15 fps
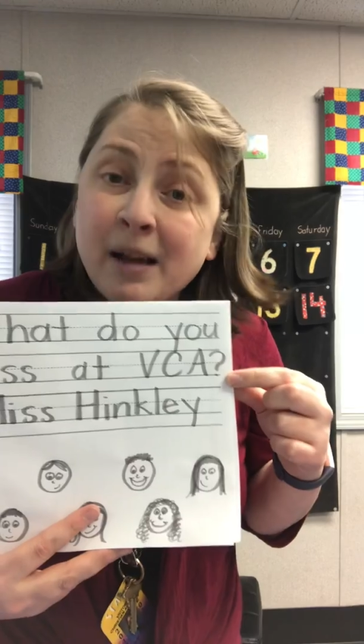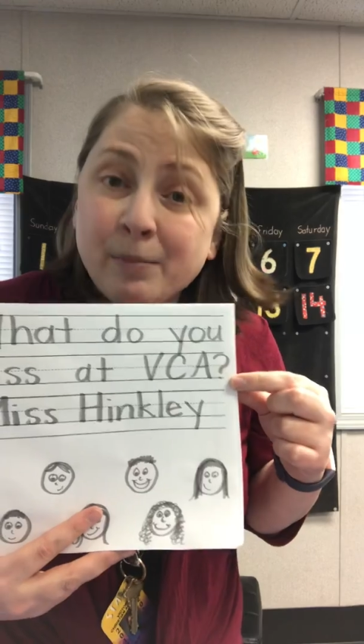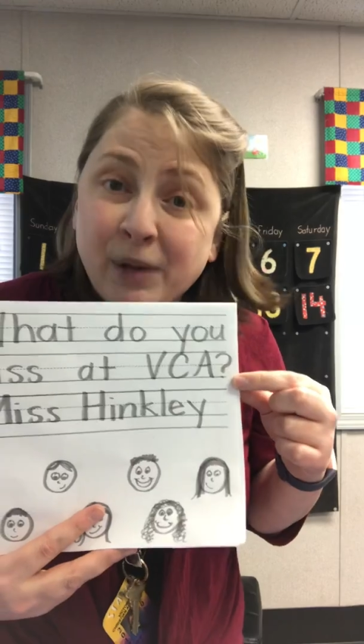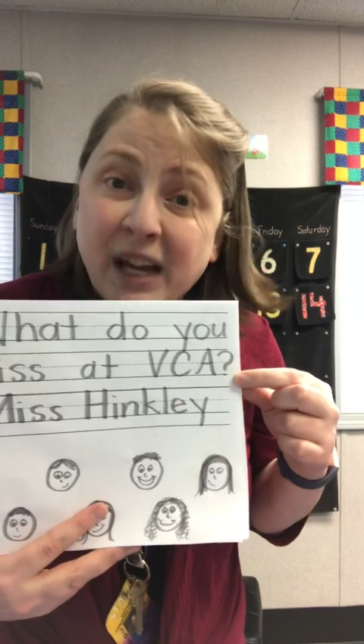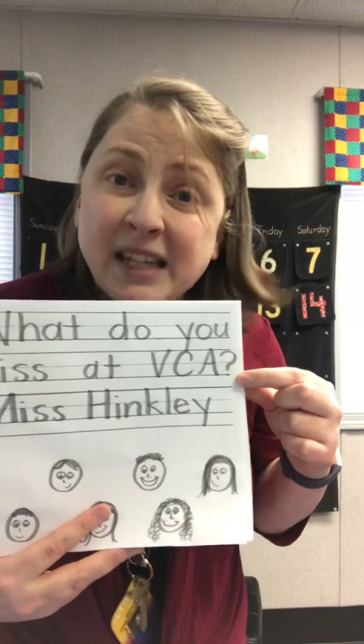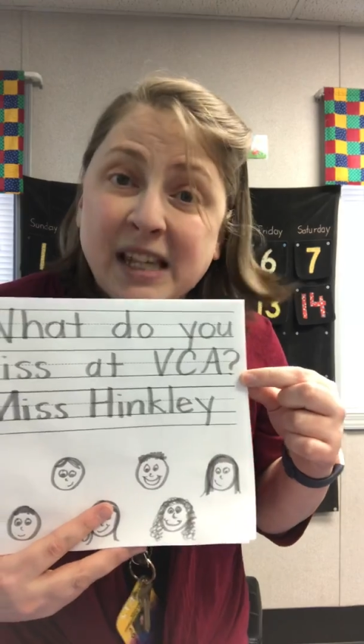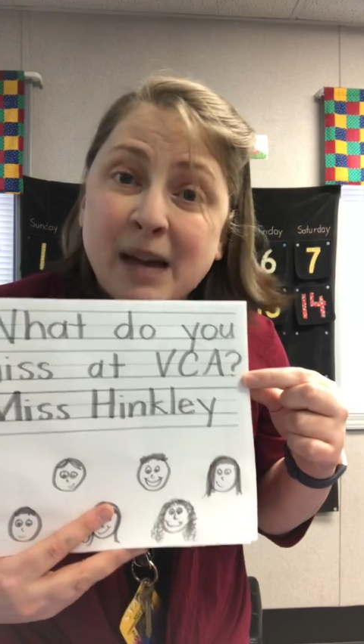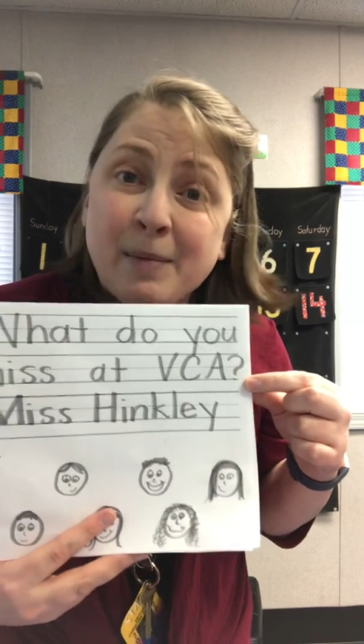
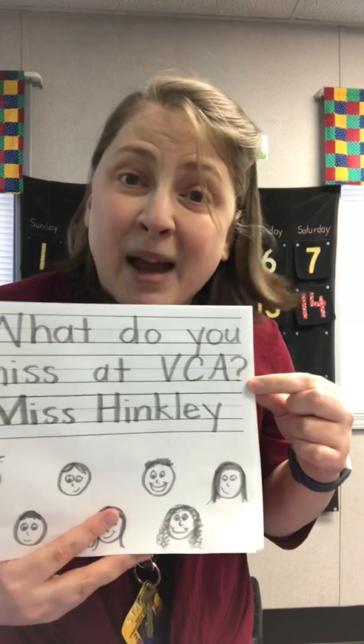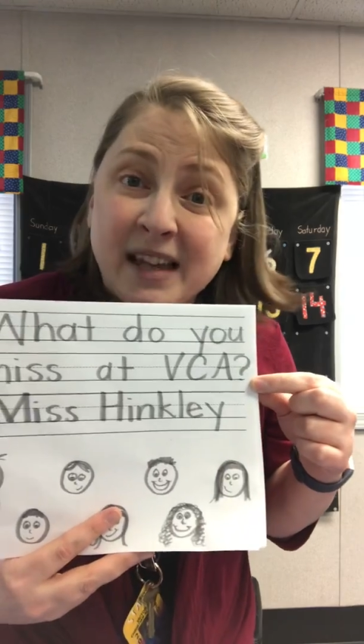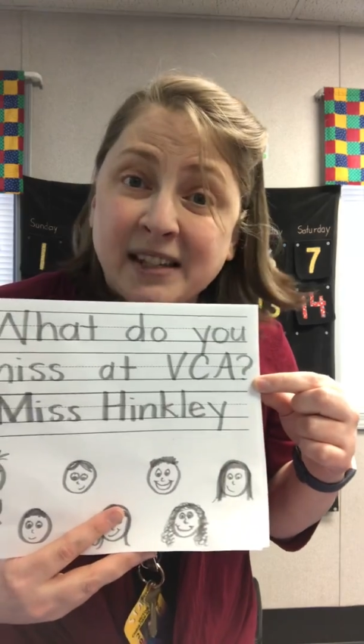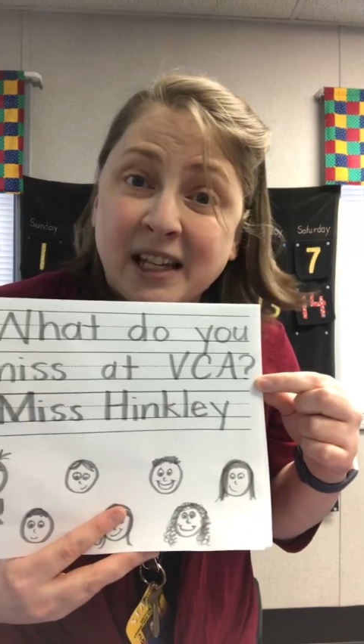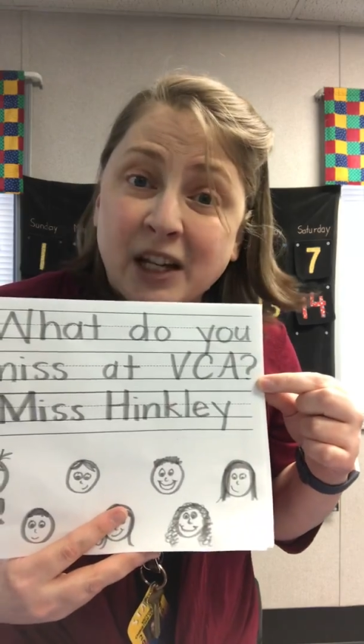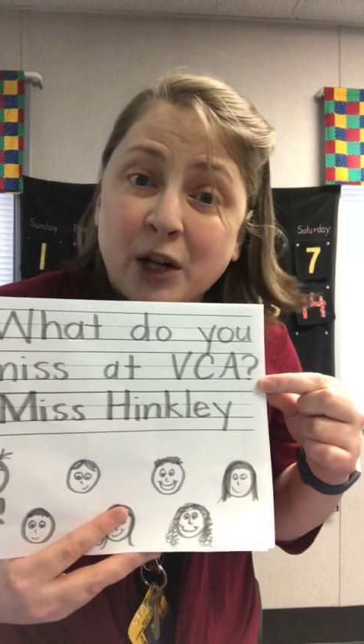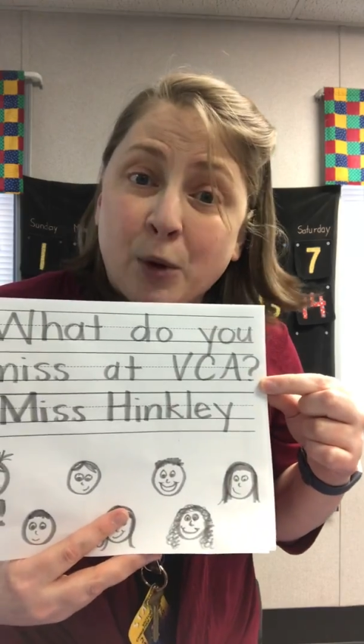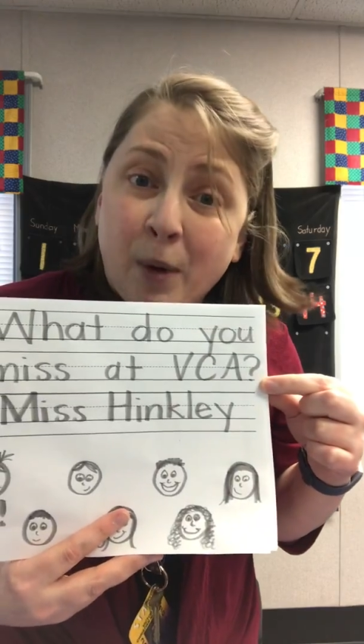because I'm
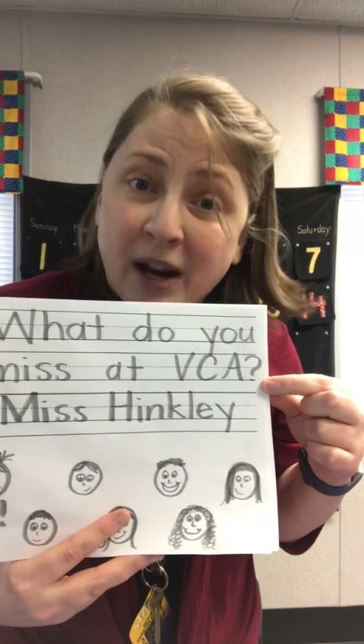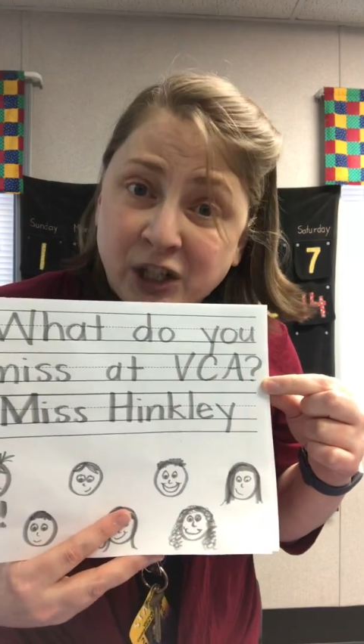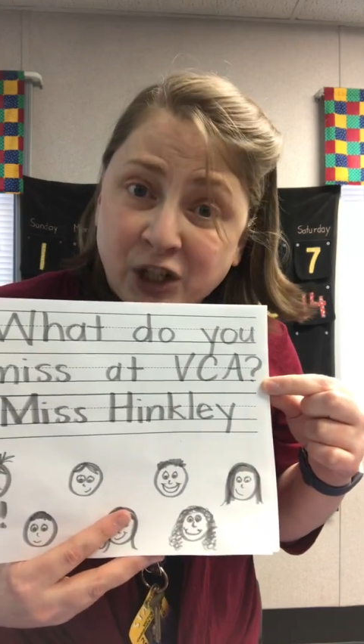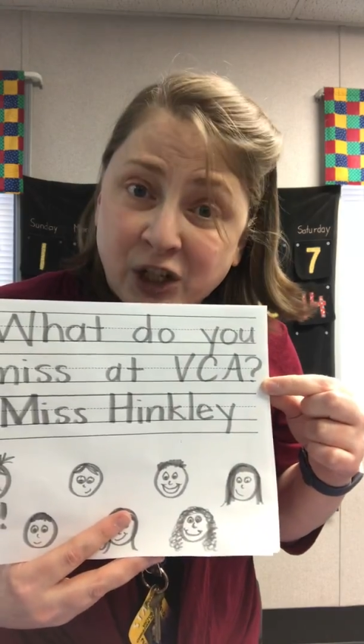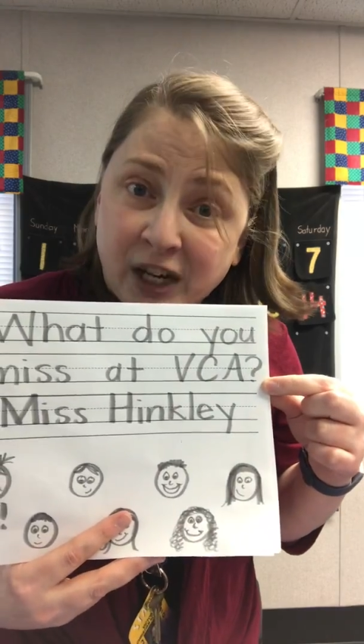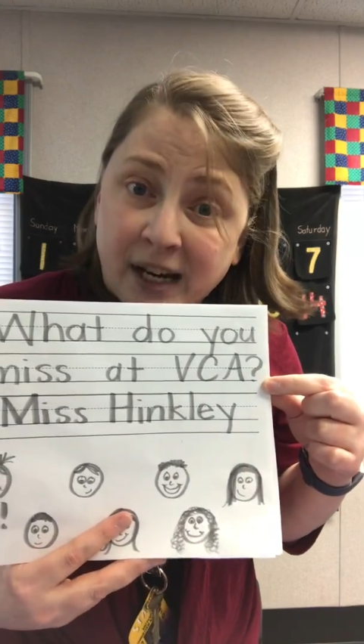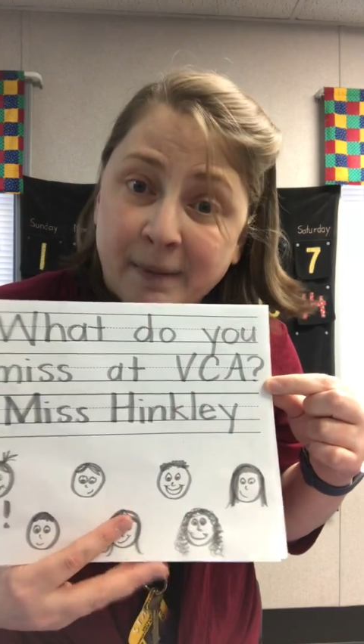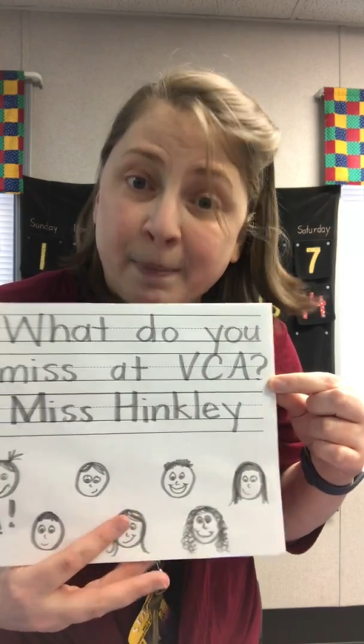asking a
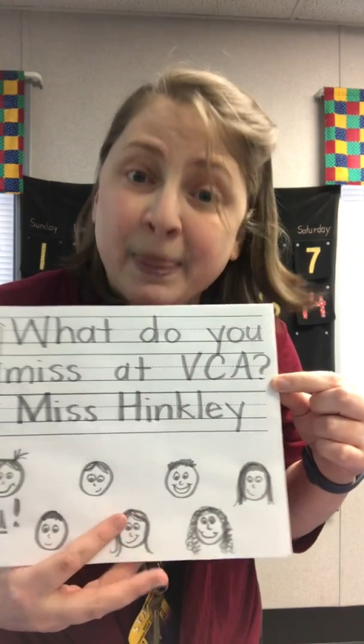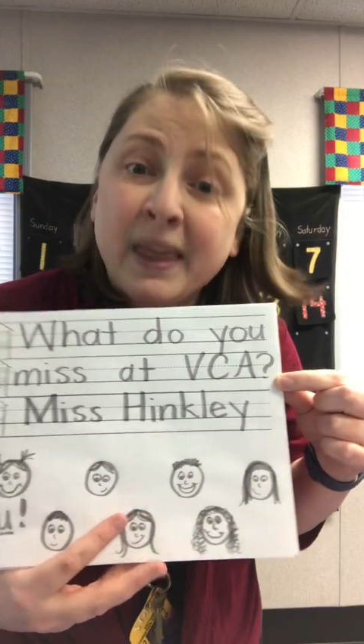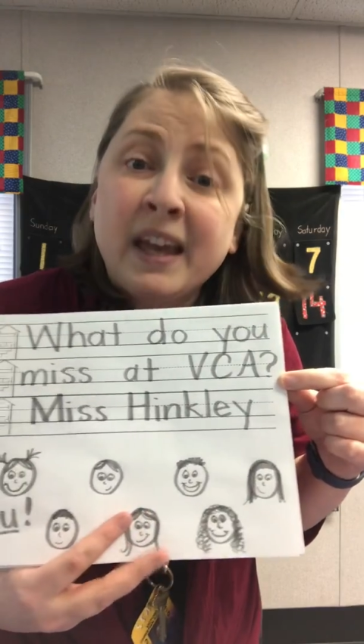question.